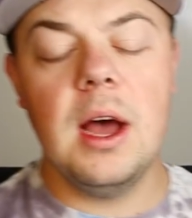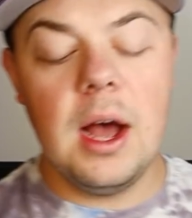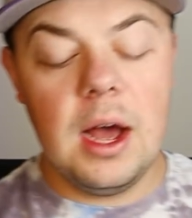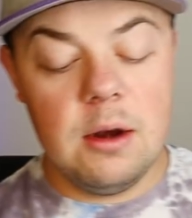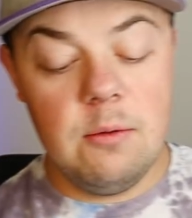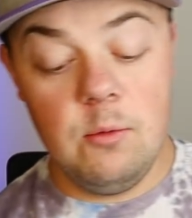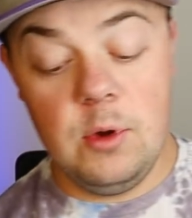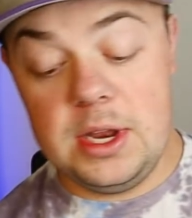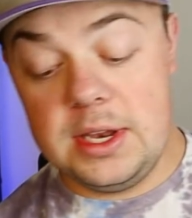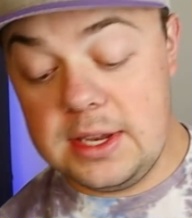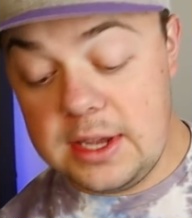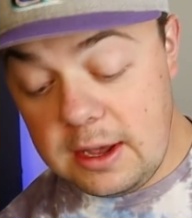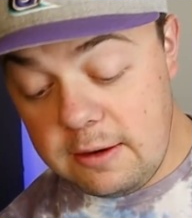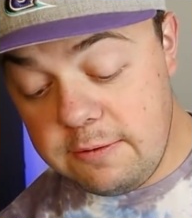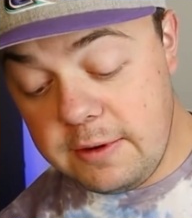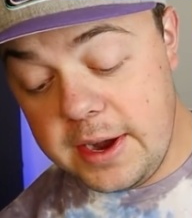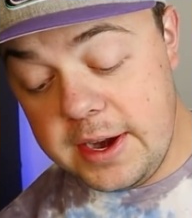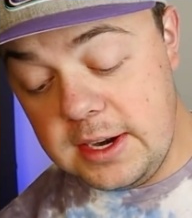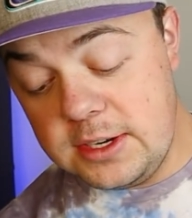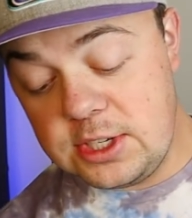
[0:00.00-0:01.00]
on. We
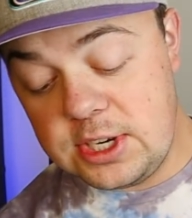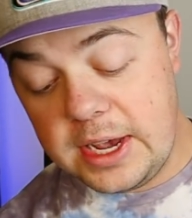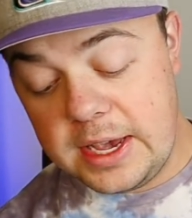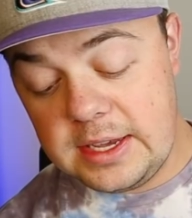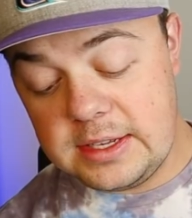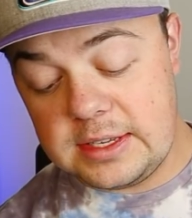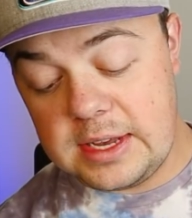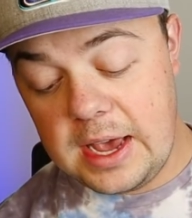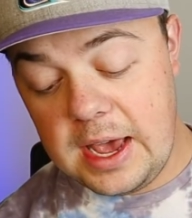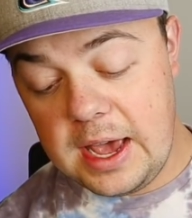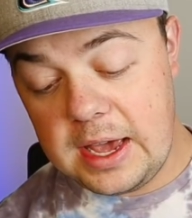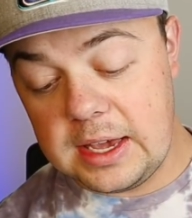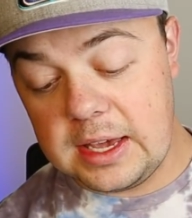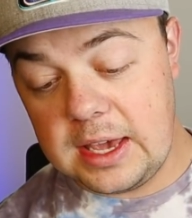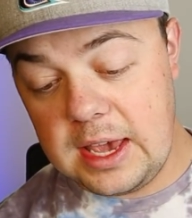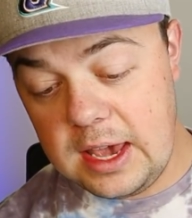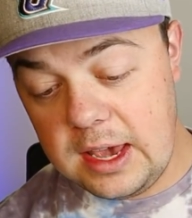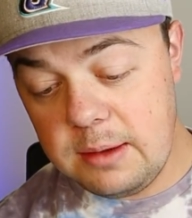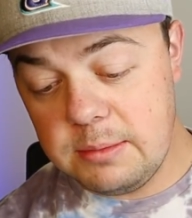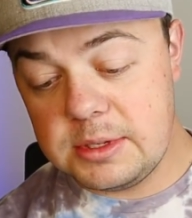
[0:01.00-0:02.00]
did find a chase at
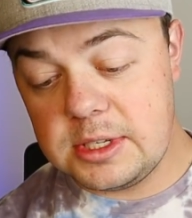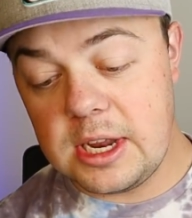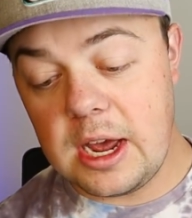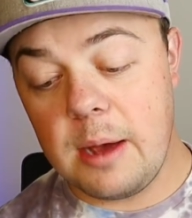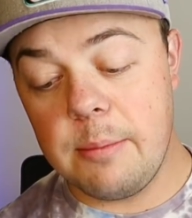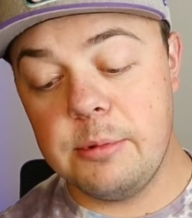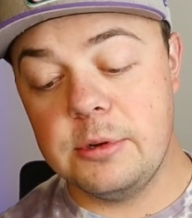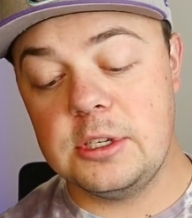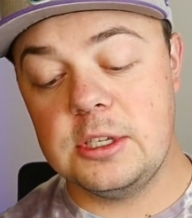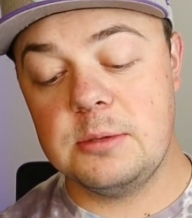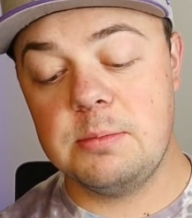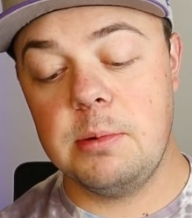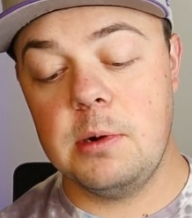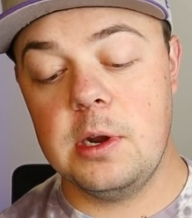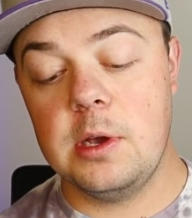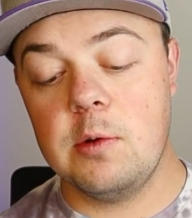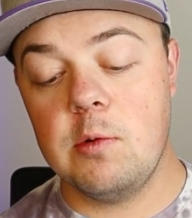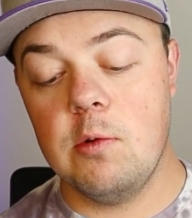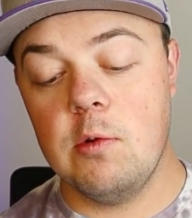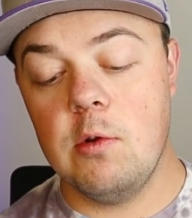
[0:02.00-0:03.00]
GameStop, which is
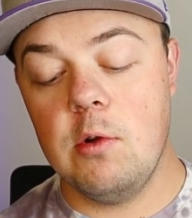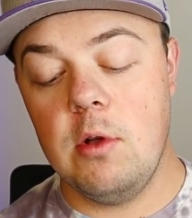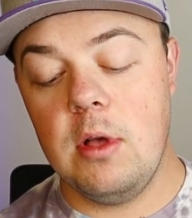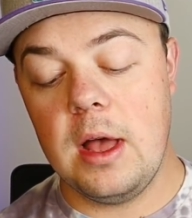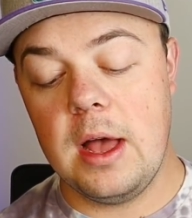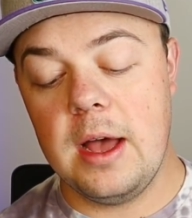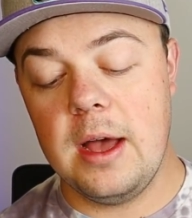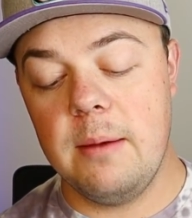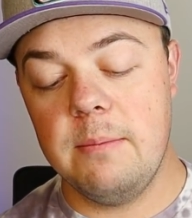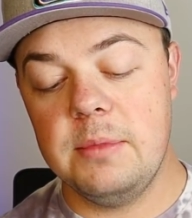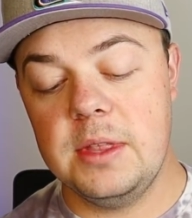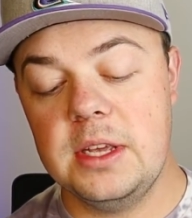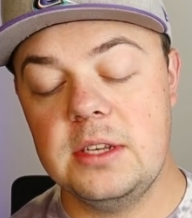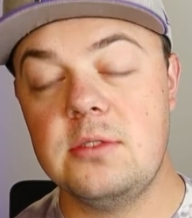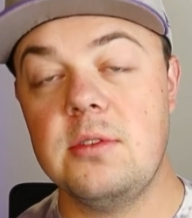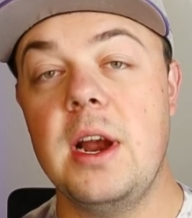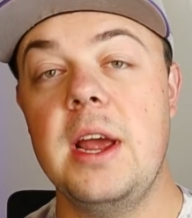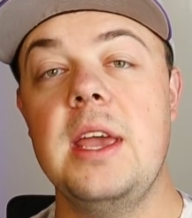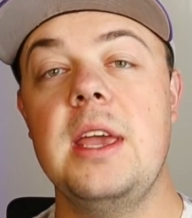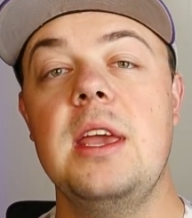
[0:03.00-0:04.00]
pretty cool. Um,
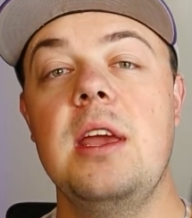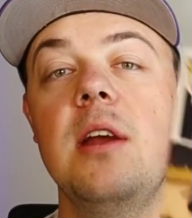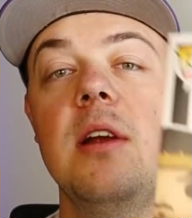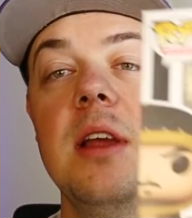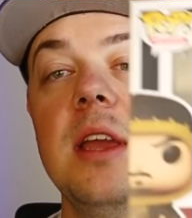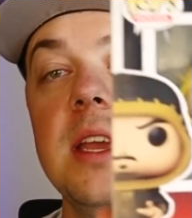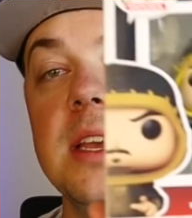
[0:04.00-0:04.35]
this right here